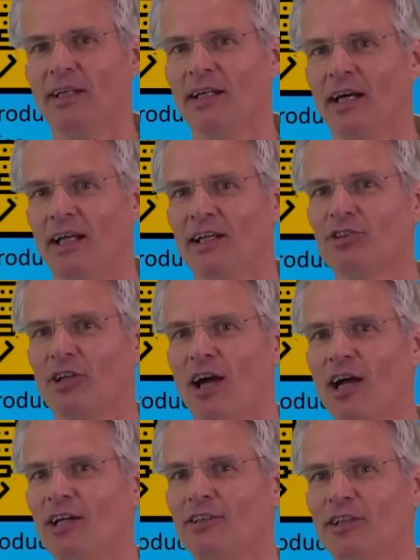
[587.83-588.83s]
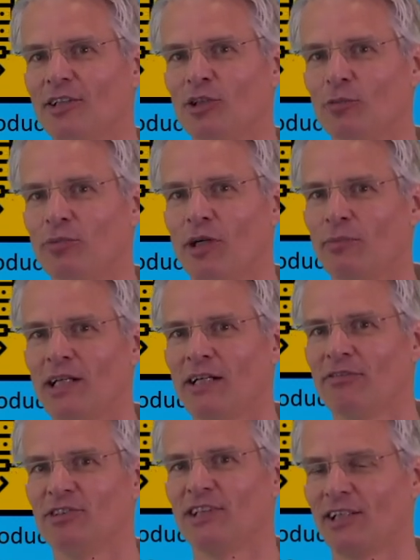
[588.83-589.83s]
And as an architect you probably have a
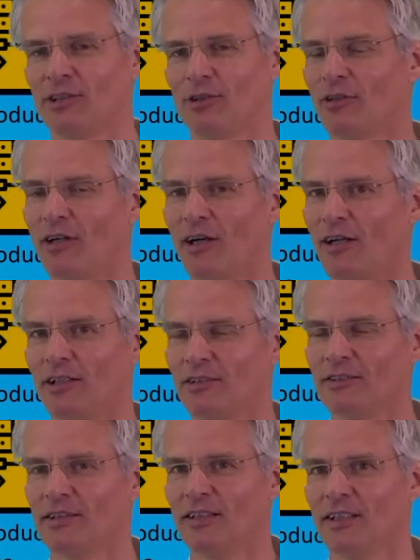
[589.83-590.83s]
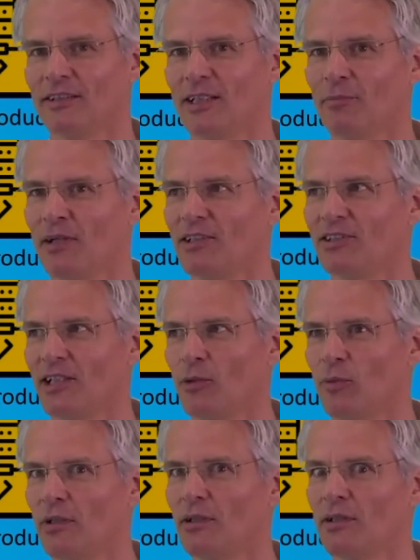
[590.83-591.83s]
technical heart that might say,
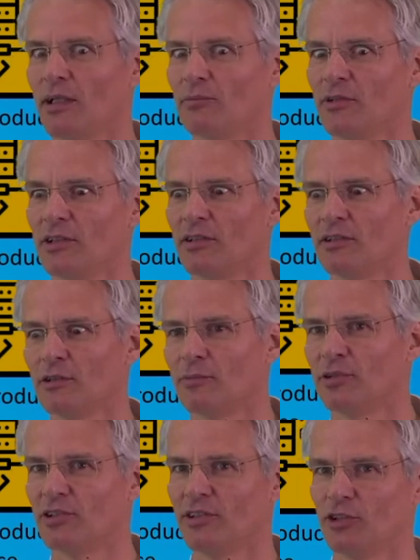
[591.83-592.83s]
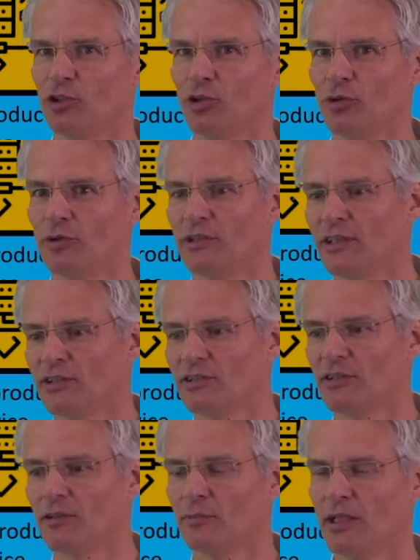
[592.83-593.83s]
well, I'm not 100% sure yet,
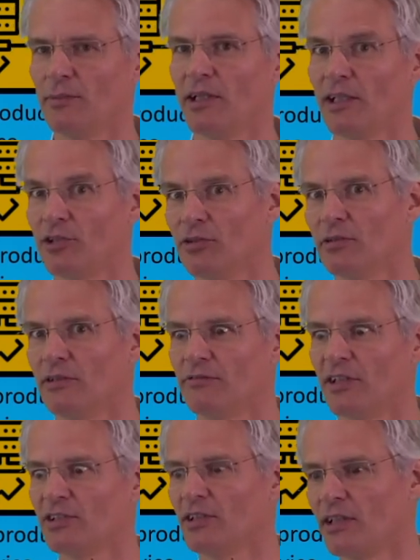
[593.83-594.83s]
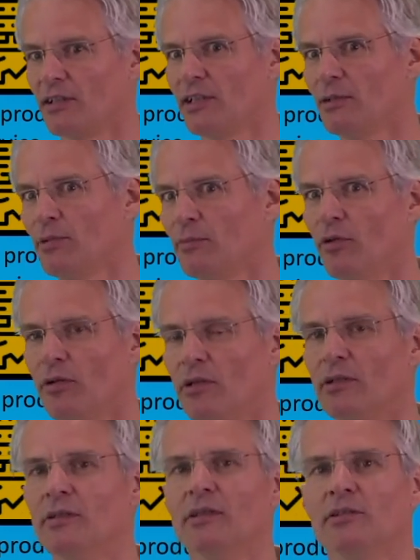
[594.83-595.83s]
so maybe I should investigate a little bit more.
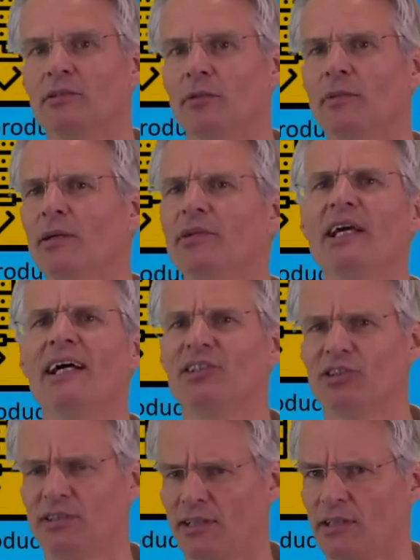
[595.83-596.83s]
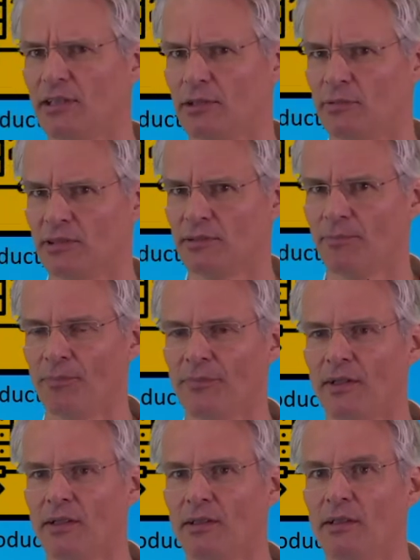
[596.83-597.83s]
So maybe you hesitate a little bit.
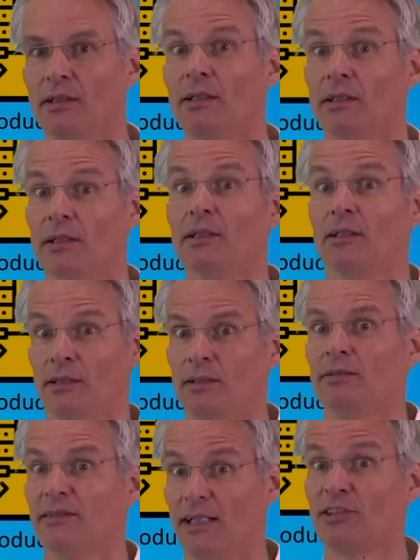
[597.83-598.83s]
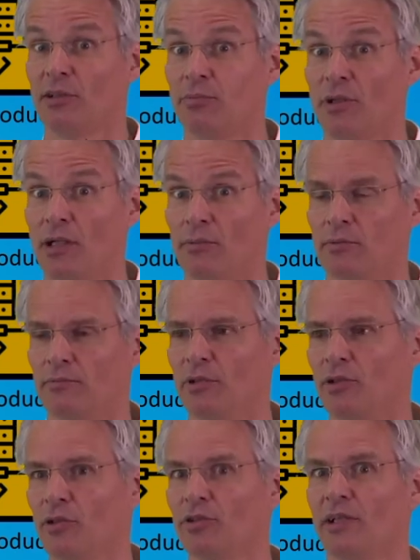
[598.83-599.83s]
That's a problem,
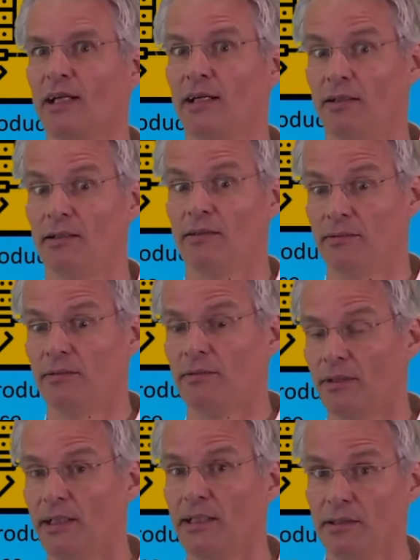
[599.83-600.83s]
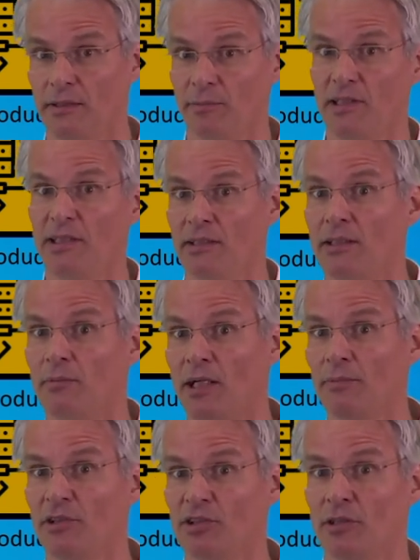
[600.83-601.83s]
because in the meeting there might
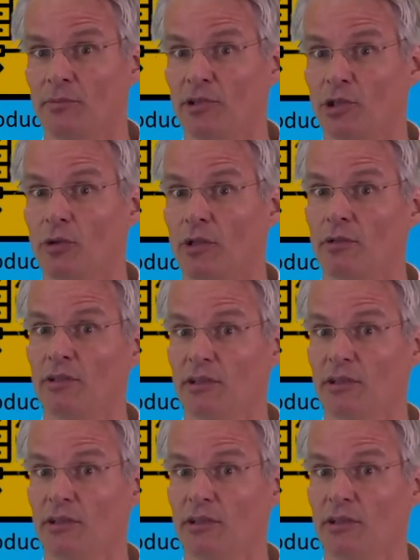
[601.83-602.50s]
be somebody who only